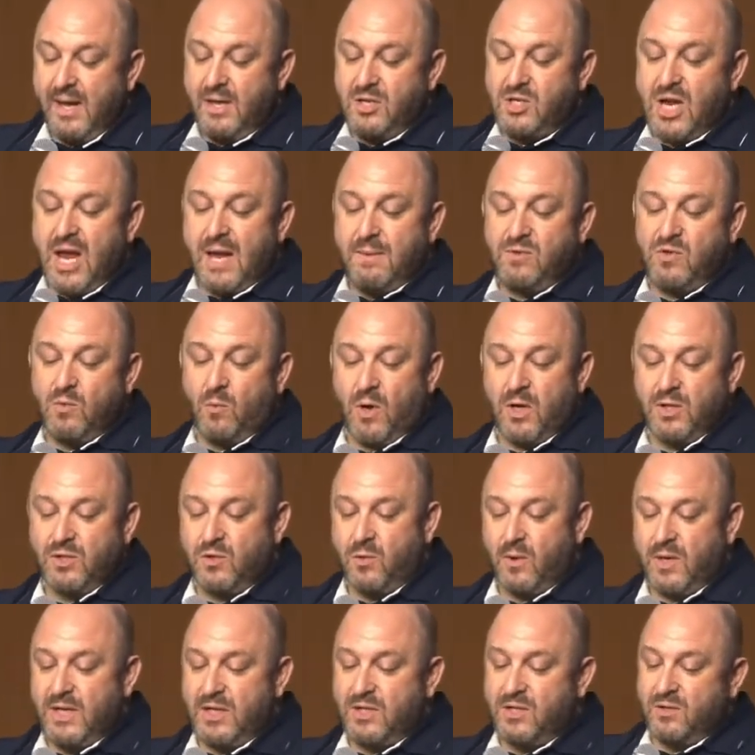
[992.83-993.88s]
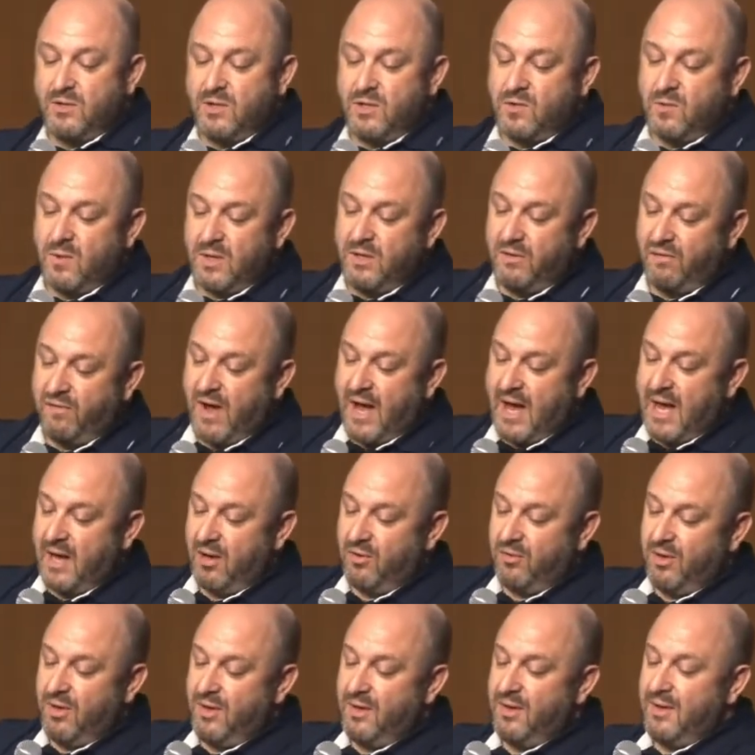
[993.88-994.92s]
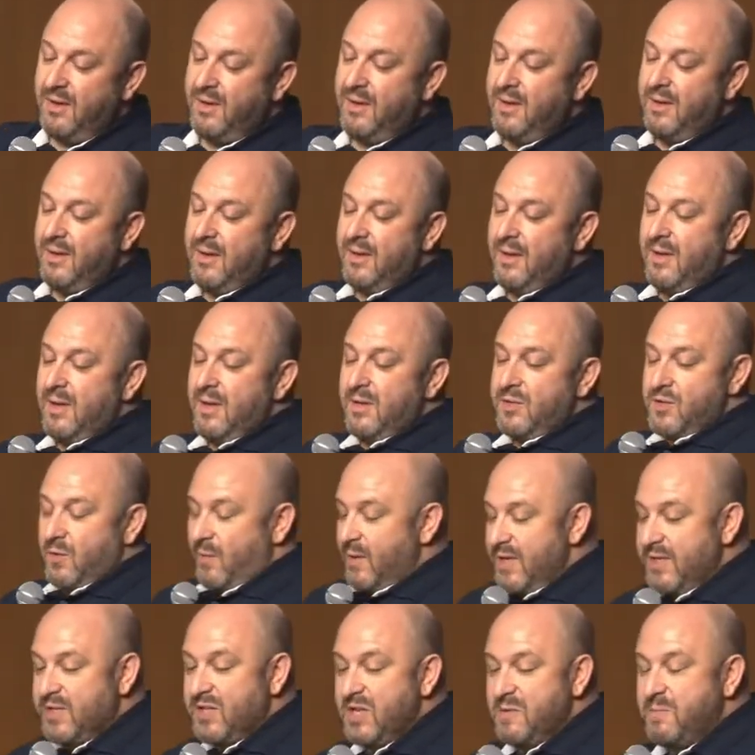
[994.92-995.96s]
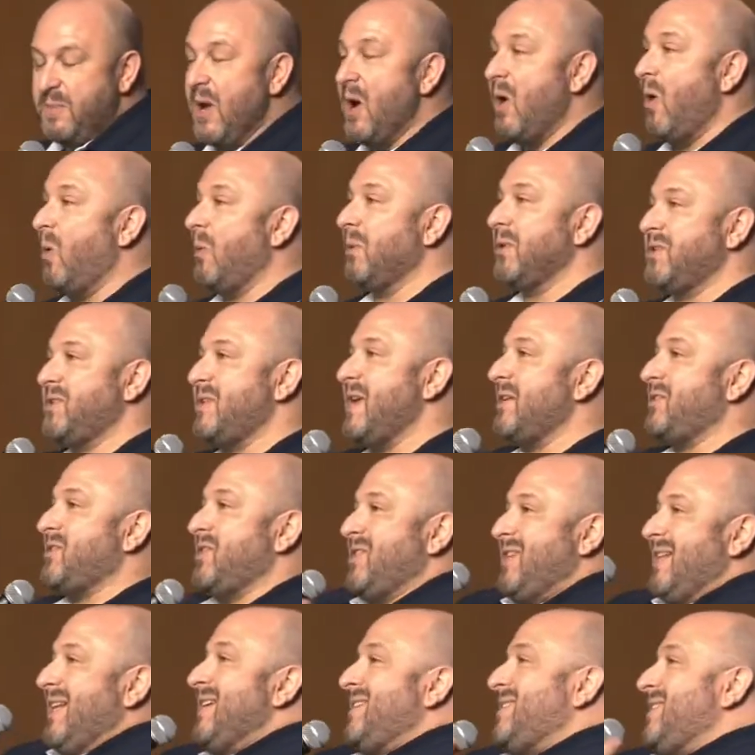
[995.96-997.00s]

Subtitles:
In James 1, 22 to 25. So when he says behold, it's not just